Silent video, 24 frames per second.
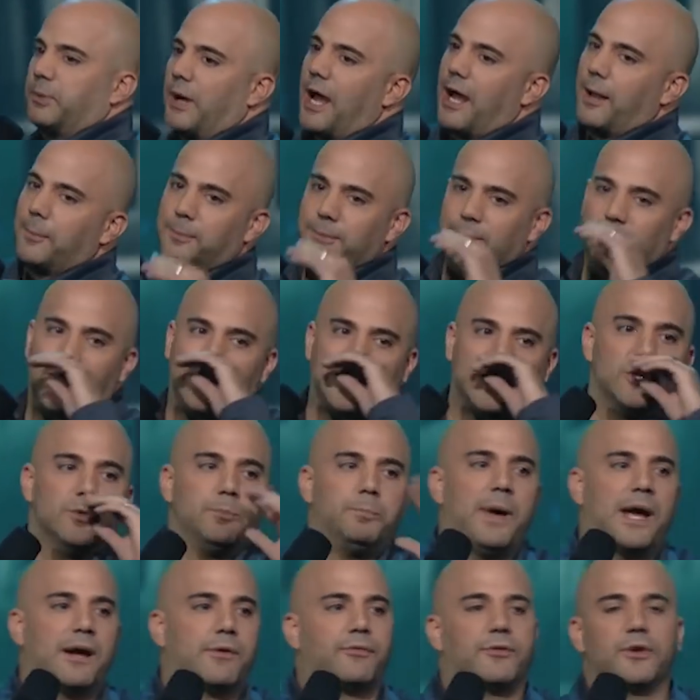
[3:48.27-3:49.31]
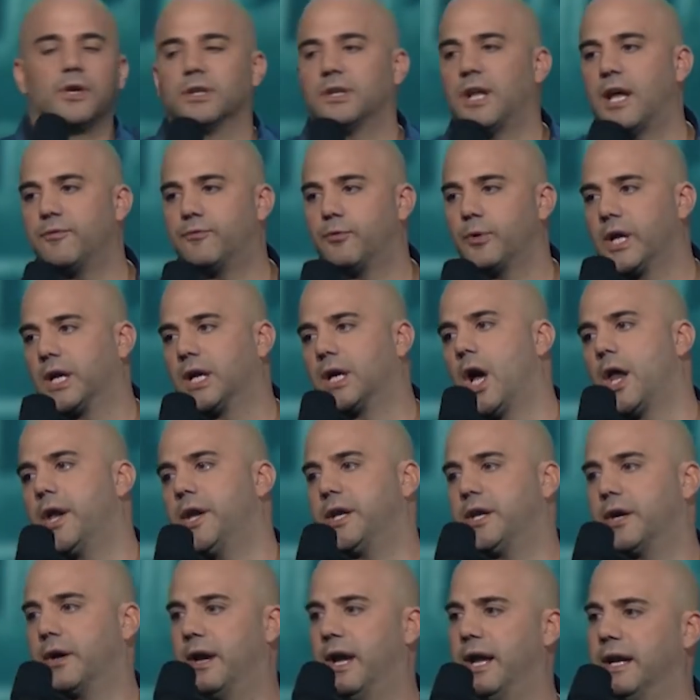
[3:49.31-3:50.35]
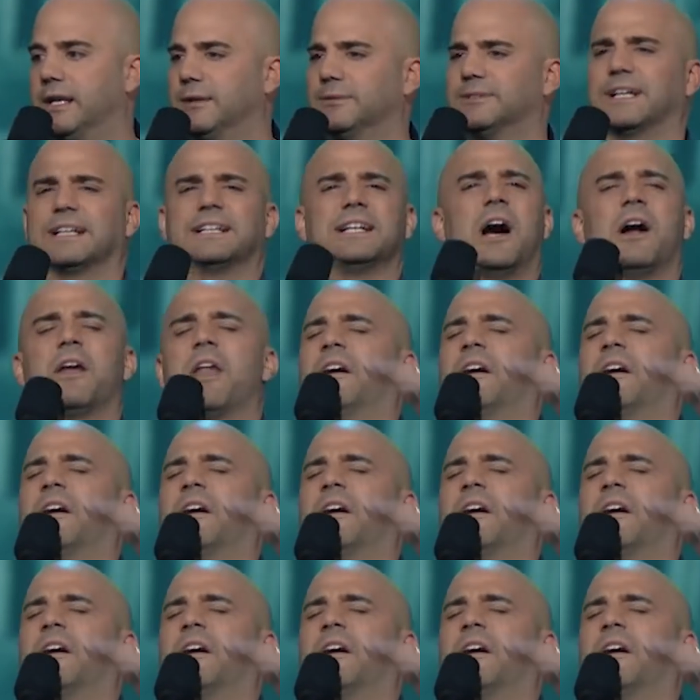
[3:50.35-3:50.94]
pop like you'd beg for your life with a gun to your head. He was like, no,